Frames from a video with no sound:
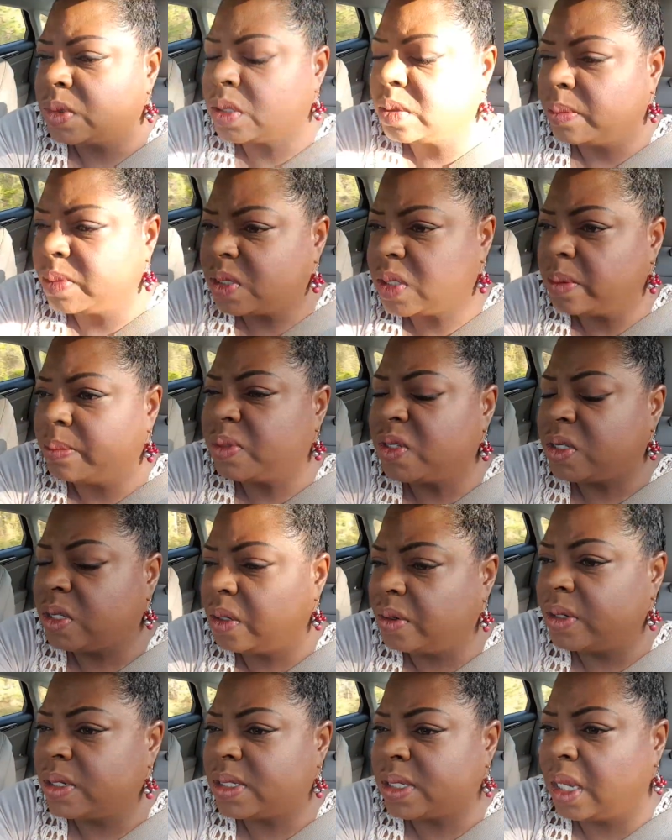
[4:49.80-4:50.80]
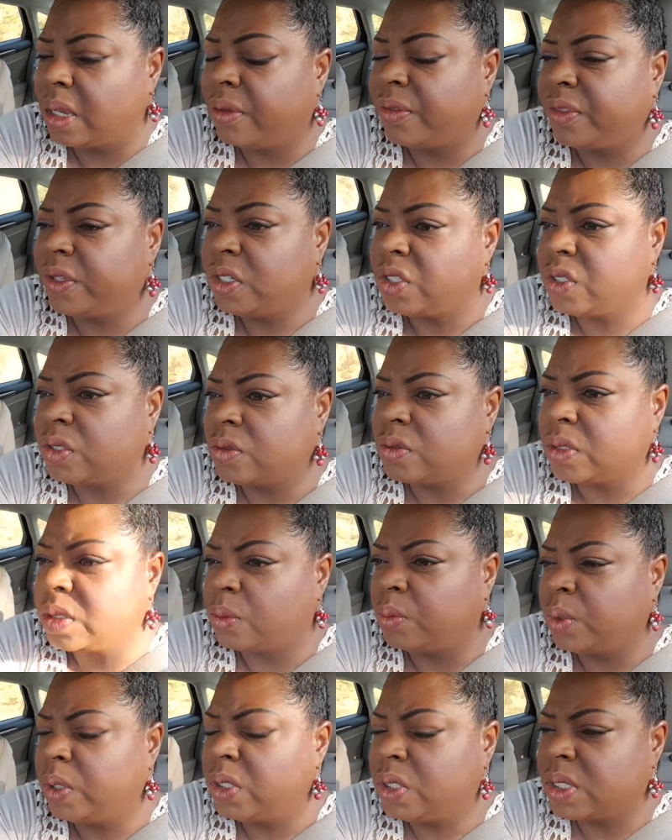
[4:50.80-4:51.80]
some, some serious health issues
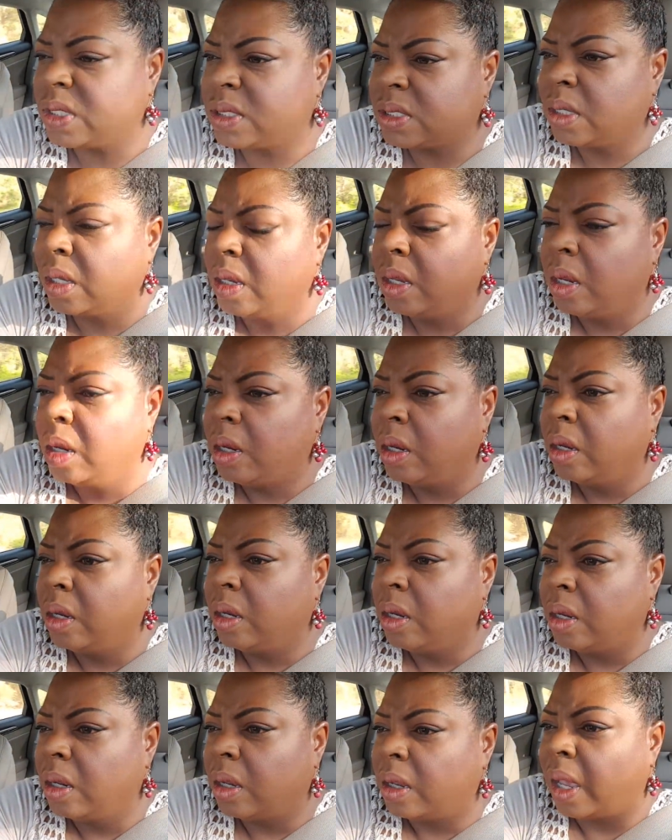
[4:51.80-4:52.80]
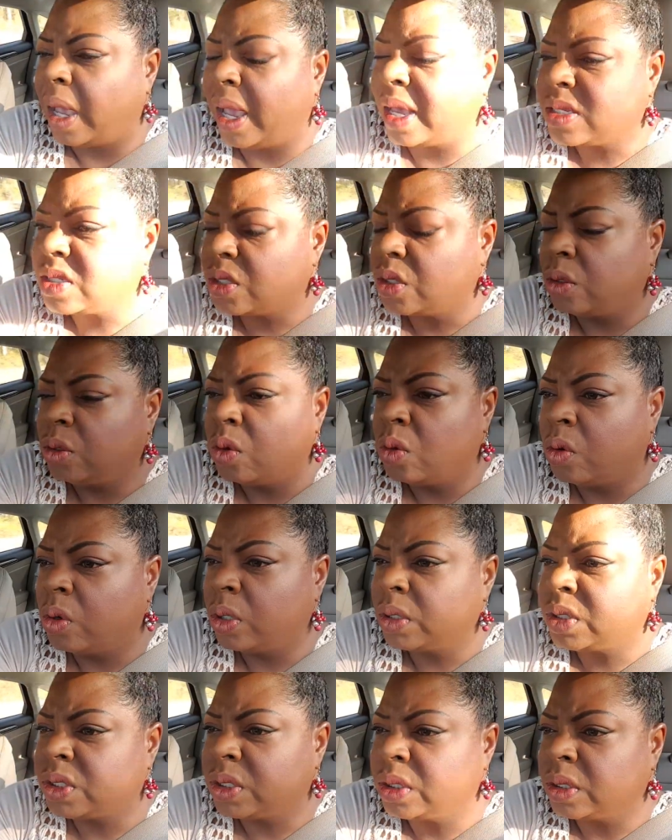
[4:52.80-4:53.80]
and we just ask the
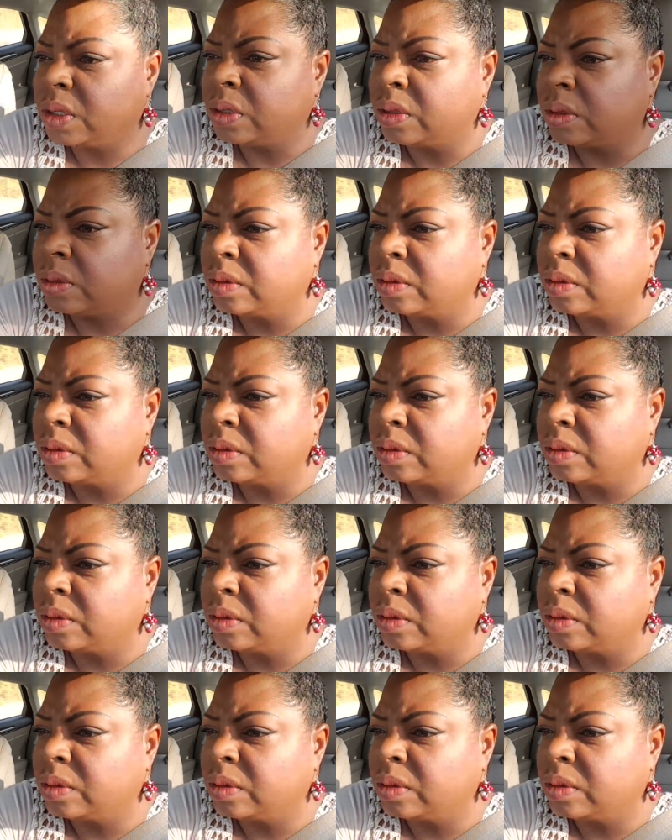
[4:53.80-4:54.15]
Lord to